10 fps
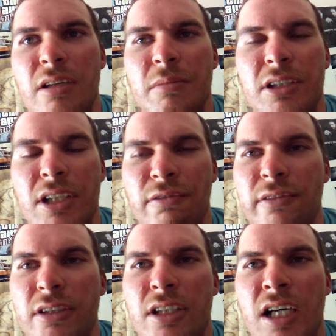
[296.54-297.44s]
But
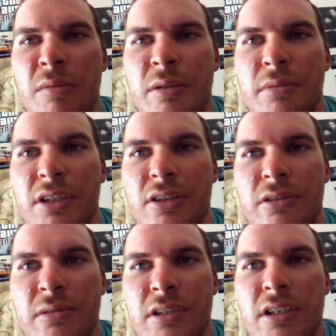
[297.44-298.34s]
definitely comment
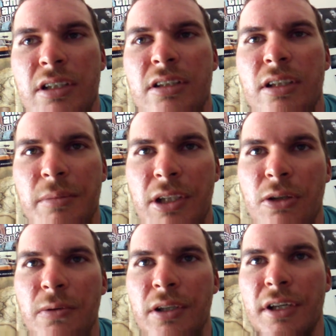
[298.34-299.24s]
below. Let me
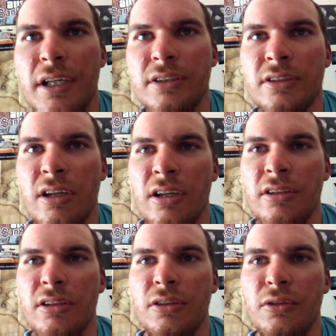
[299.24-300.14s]
know what you guys thought
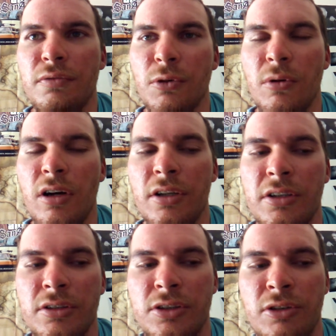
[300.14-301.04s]
of the new
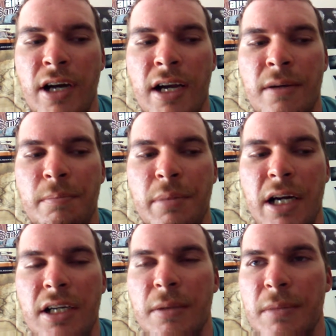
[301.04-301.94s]
Veronicas track,
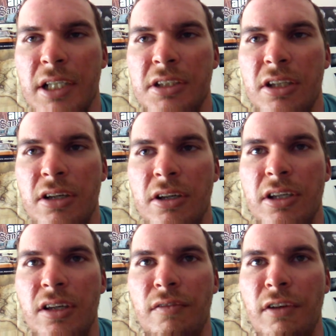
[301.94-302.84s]
Biting My
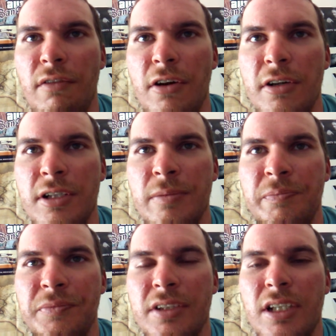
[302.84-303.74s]
Tongue, if you've heard it.
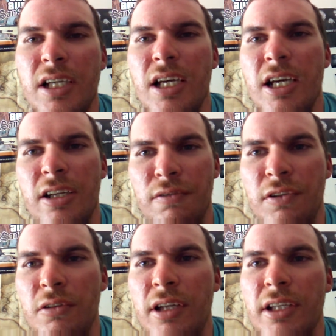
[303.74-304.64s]
And if you